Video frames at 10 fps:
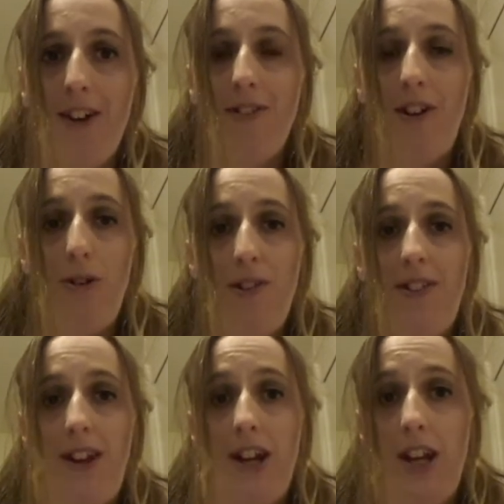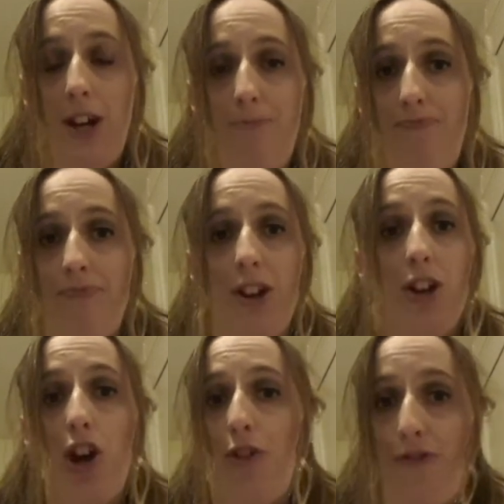So I would say
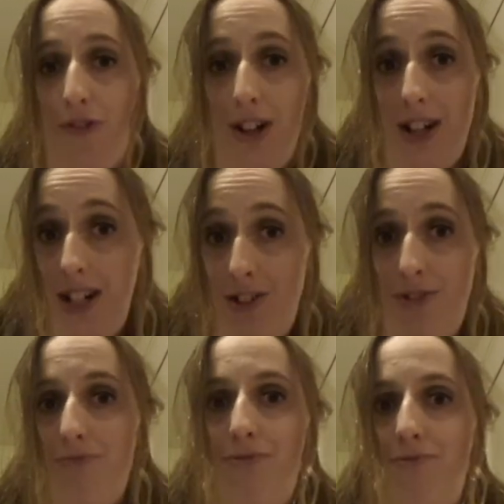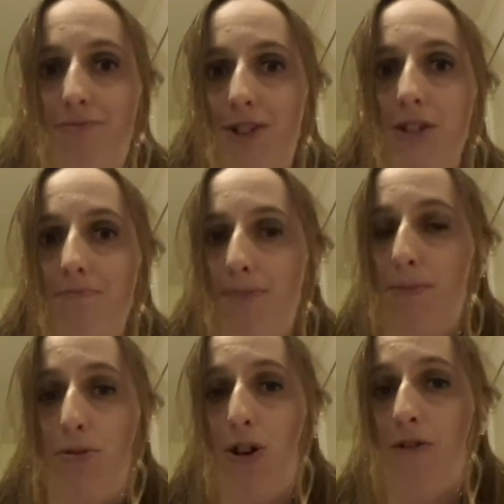go for it, and don't be
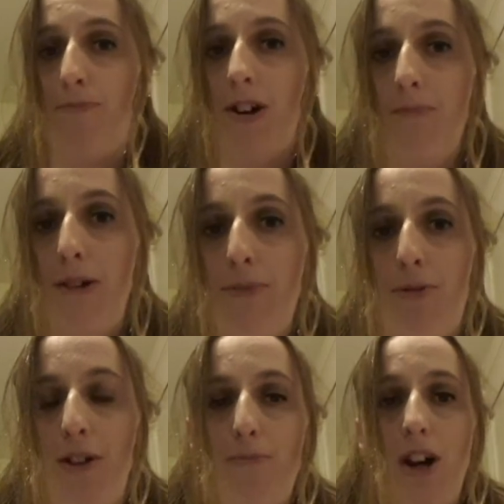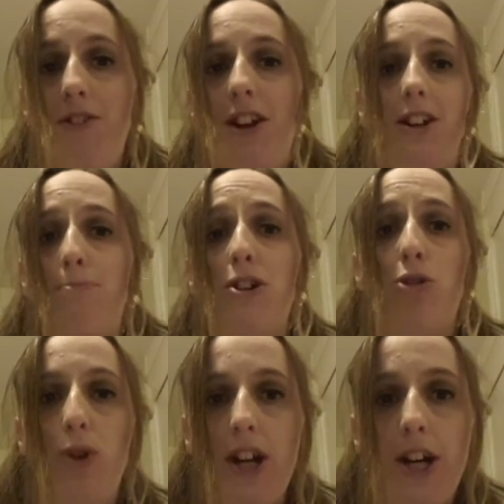put off by people that might have done it a bit
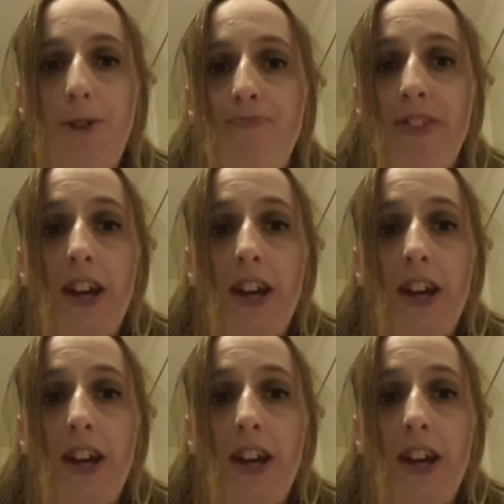quicker.